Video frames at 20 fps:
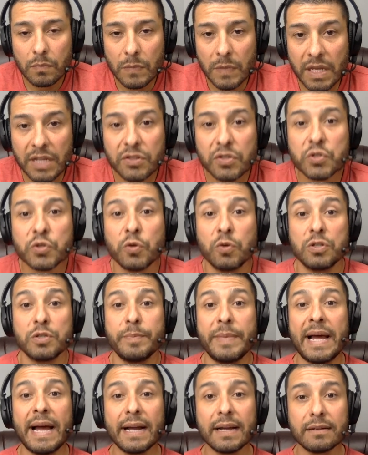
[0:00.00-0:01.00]
Get the shoulders
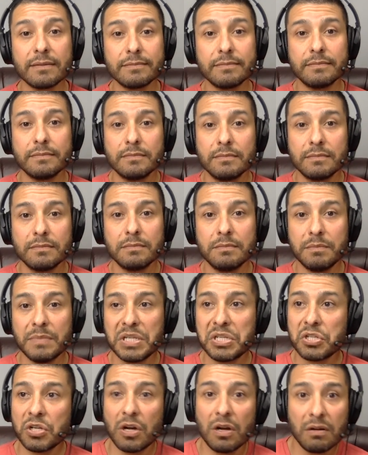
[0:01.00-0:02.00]
back, be
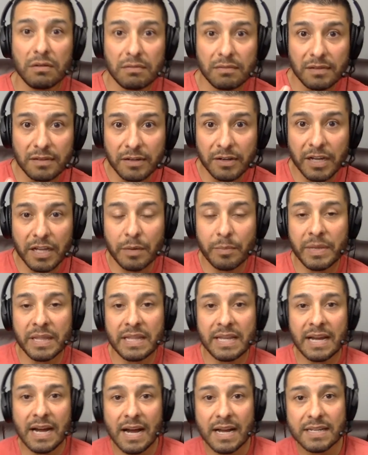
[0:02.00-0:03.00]
tall, look at them in
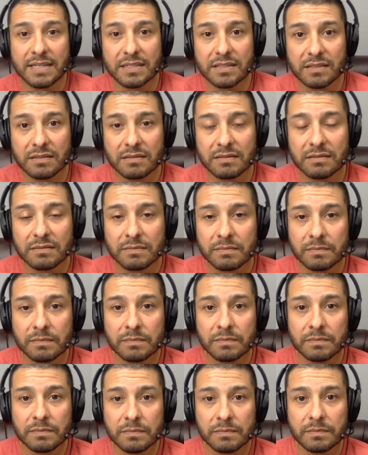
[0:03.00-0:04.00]
the eyes.
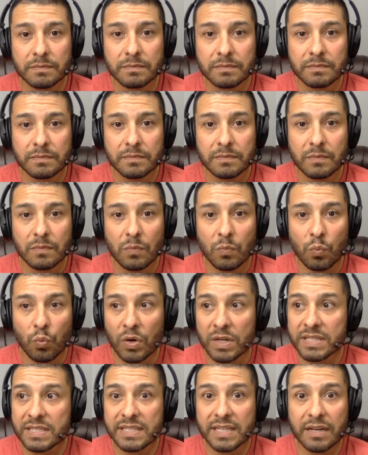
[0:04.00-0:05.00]

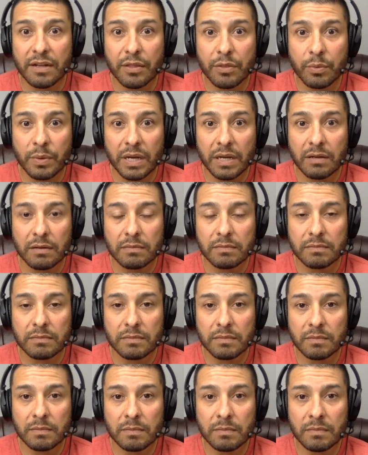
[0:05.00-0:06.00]
1 set of 3
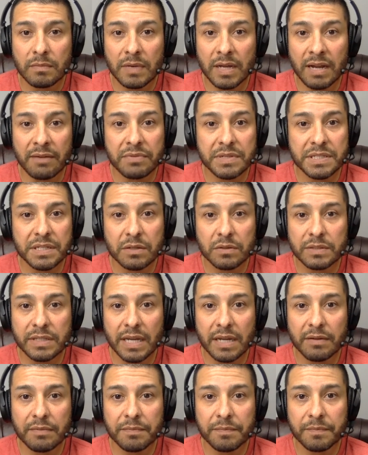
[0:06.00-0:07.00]
every single
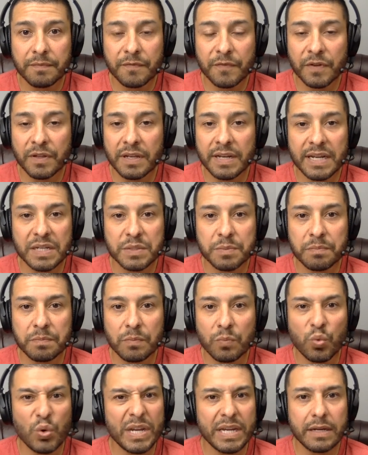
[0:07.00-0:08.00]
day for the next
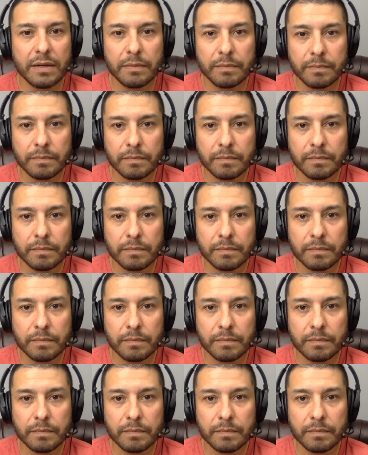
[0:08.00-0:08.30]
week.